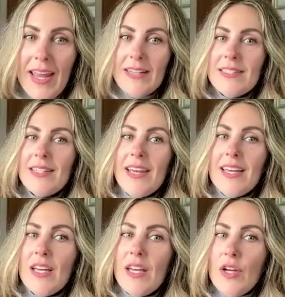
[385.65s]
it's
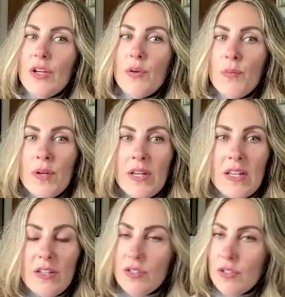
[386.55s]
like you
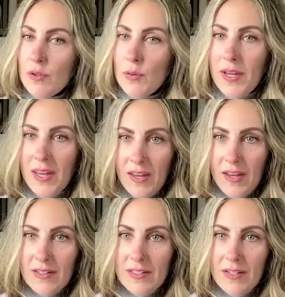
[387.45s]
really do
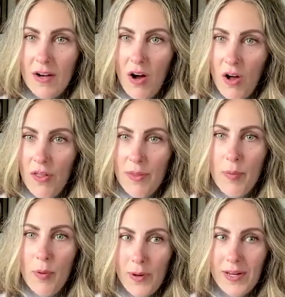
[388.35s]
hit all the
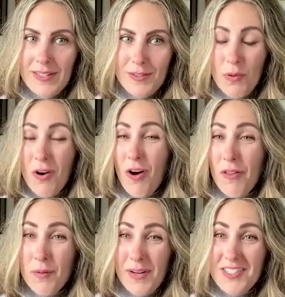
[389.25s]
points or
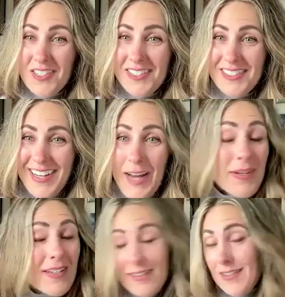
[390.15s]
all the questions. I
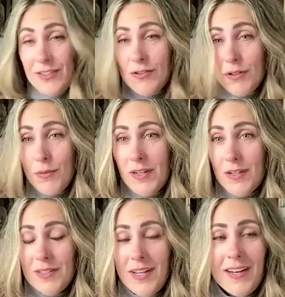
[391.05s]
mean, it's true what
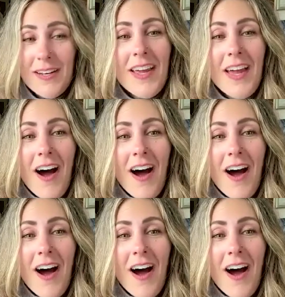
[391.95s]
you said.